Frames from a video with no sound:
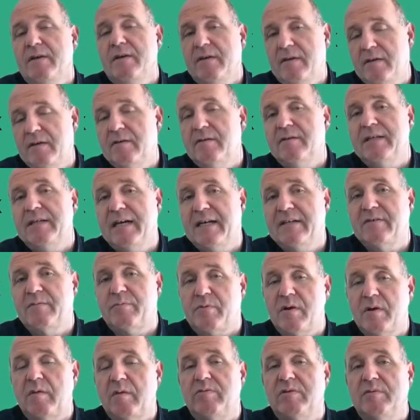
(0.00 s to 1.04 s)
that's a
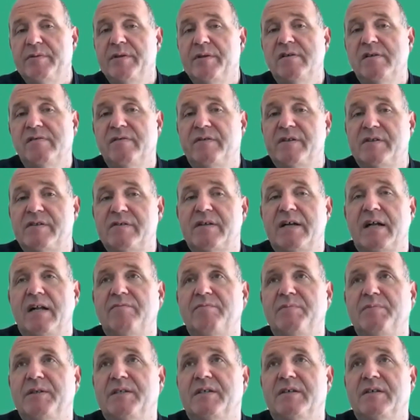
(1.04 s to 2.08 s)
problem in and of itself,
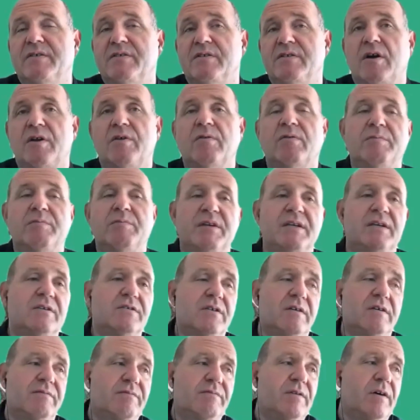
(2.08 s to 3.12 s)
because not only
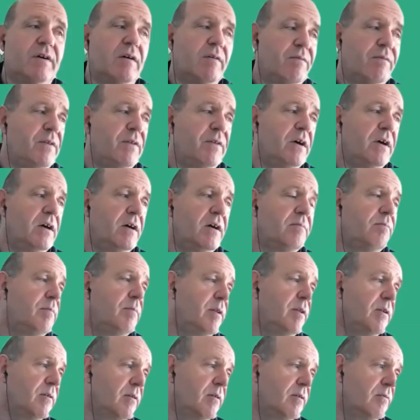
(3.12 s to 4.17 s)
because of the
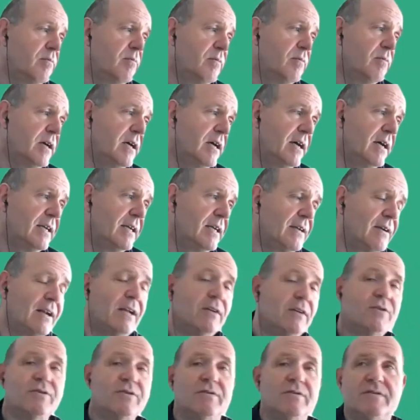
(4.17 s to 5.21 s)

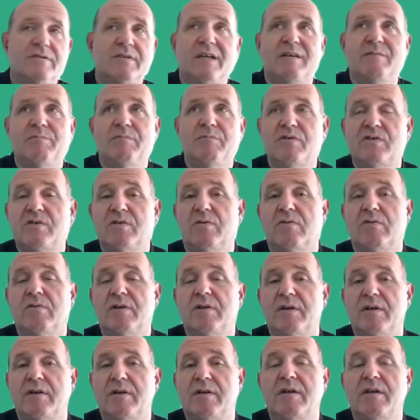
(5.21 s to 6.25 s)
credentials can be
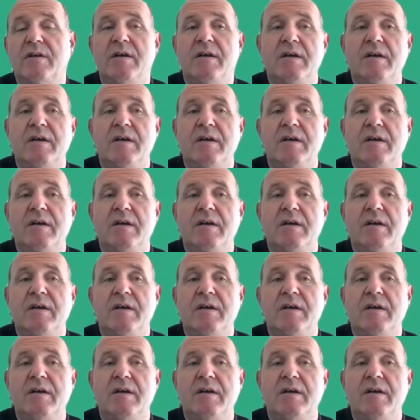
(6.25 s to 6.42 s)
stolen,